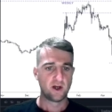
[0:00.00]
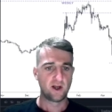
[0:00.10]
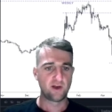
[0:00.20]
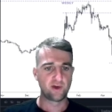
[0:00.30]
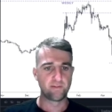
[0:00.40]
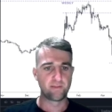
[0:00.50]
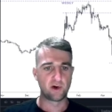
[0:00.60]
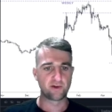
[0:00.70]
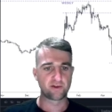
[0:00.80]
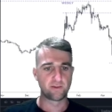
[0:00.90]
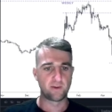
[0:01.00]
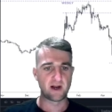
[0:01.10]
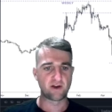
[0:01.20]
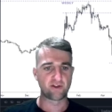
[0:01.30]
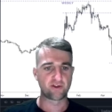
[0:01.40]
and if you bought some or
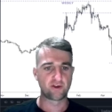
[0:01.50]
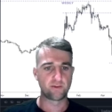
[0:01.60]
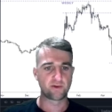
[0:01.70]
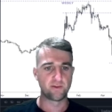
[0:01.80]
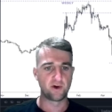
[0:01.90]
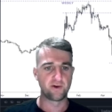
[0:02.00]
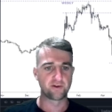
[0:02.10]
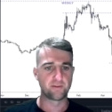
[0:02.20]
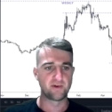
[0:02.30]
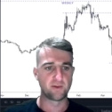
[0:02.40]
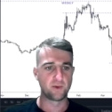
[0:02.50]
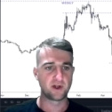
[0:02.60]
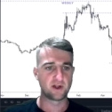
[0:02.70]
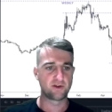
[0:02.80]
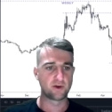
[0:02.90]
managed to scoop some orders up, then we
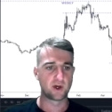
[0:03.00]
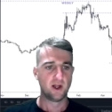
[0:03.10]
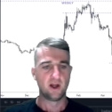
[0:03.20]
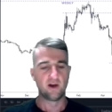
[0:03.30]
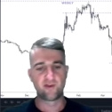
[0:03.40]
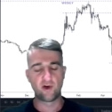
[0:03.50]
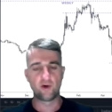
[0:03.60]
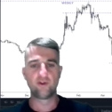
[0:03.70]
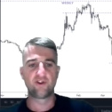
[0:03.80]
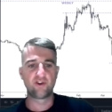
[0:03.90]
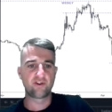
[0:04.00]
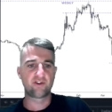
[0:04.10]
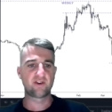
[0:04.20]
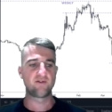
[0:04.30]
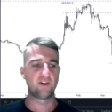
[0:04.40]
did do a, a four hundred
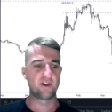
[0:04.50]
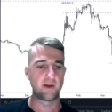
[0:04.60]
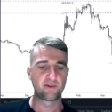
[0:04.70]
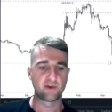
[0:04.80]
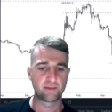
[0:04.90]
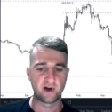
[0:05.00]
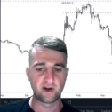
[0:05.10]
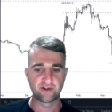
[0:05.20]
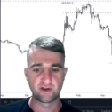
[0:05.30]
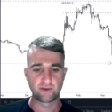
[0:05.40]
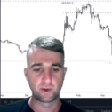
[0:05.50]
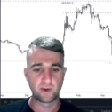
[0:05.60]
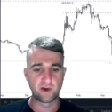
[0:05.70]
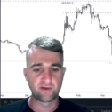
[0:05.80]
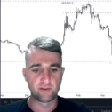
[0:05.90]
seventy-nine percent price raise. We
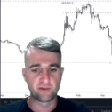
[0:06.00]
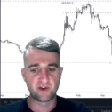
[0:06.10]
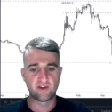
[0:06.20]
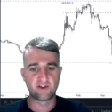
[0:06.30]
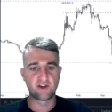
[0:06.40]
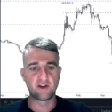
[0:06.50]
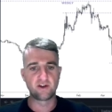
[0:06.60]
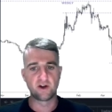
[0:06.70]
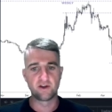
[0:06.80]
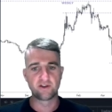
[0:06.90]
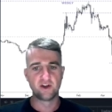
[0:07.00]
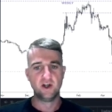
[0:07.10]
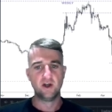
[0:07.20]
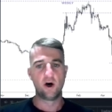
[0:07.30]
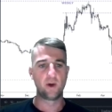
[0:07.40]
went from seventeen dollars
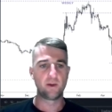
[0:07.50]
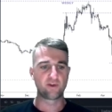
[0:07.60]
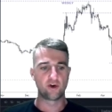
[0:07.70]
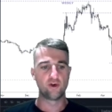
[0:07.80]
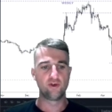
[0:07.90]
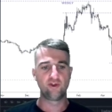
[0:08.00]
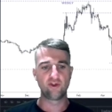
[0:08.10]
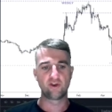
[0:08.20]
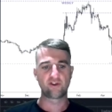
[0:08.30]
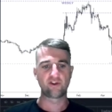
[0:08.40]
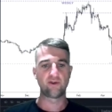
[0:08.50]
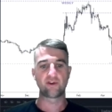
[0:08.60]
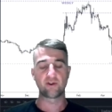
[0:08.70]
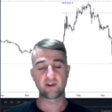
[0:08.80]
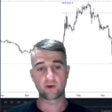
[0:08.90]
all the way up to one hundred two dollars,
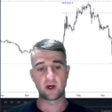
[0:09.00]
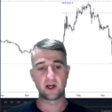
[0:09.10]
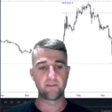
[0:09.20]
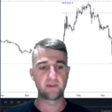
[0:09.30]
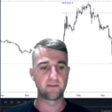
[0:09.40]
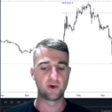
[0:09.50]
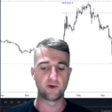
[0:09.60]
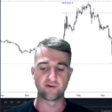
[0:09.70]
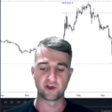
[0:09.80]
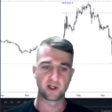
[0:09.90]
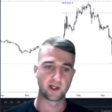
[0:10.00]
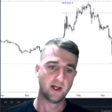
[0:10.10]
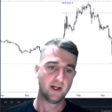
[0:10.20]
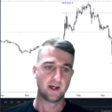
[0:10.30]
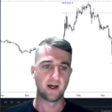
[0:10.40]
so that's quite a big move really.
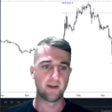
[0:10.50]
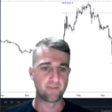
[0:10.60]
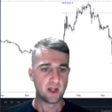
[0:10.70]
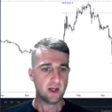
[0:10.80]
Um,